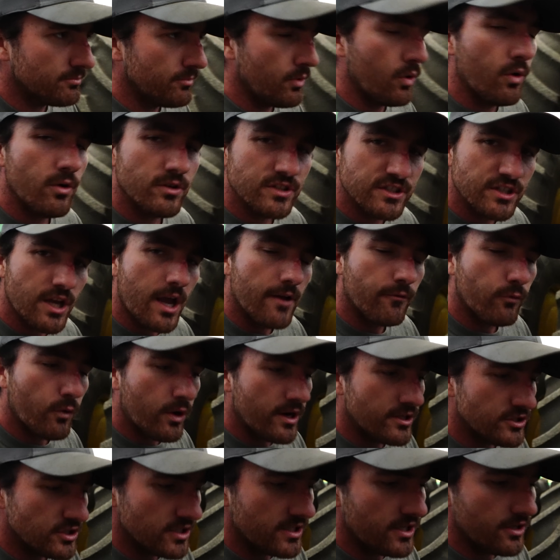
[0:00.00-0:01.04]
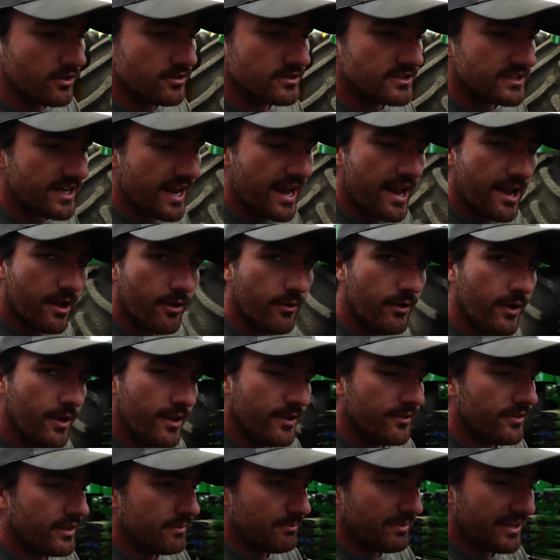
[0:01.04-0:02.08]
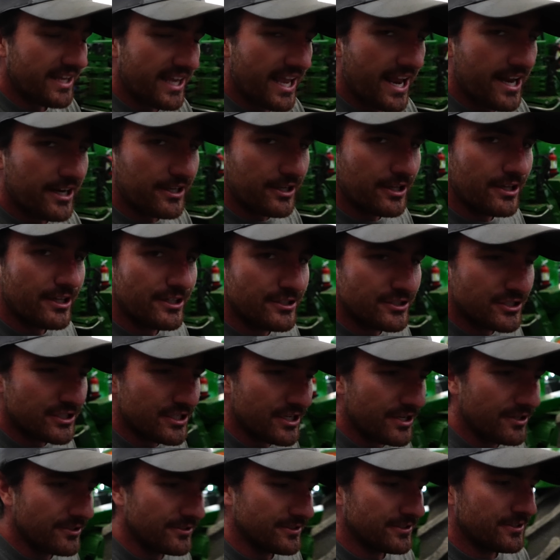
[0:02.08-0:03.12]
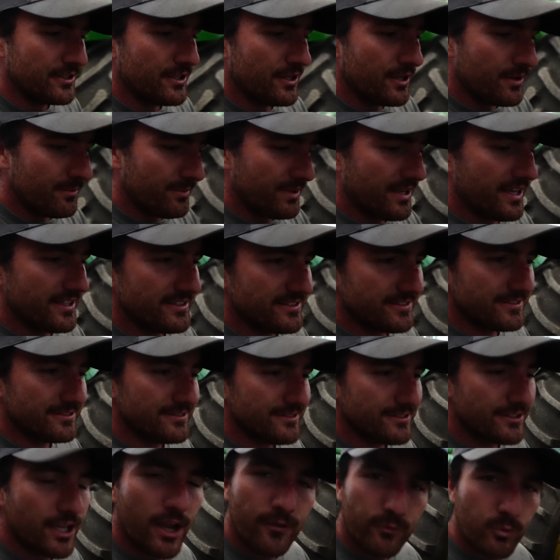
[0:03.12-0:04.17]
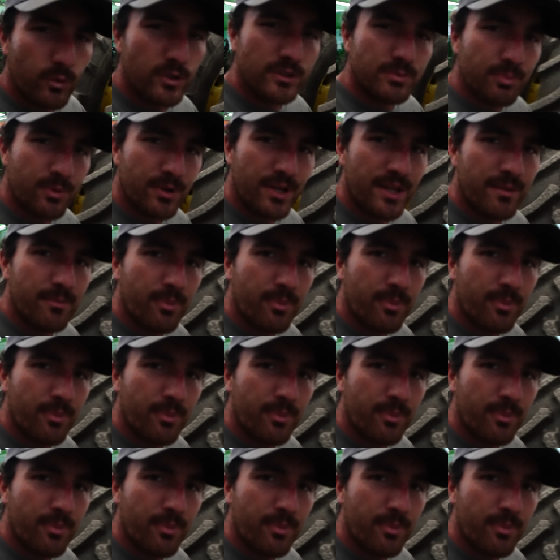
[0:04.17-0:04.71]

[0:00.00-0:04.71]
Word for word: more software engineers now than mechanical engineers, because software is pretty